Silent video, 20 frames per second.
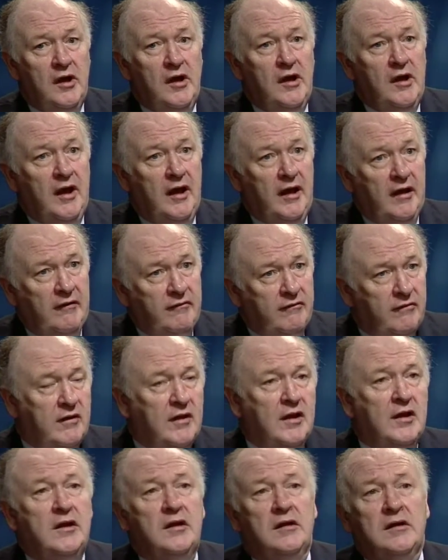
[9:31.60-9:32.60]
Have
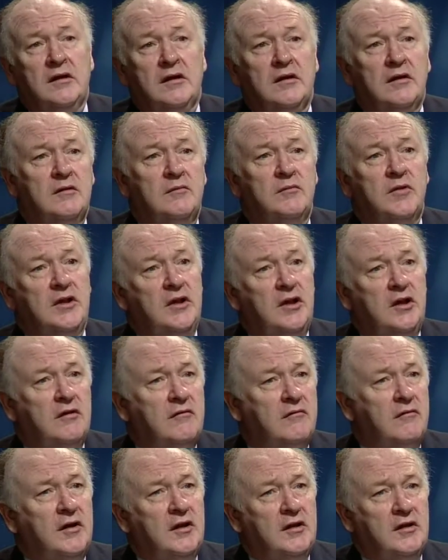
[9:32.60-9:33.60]
they been
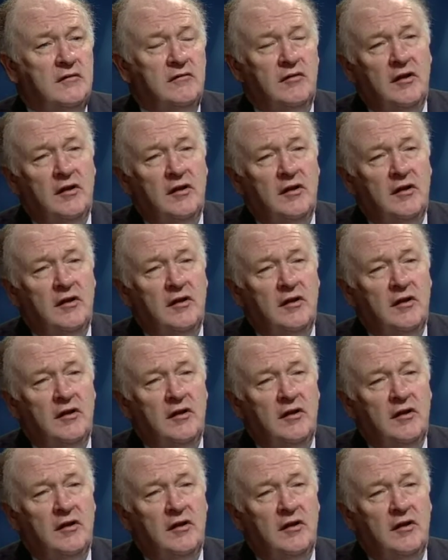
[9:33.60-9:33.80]
innovative?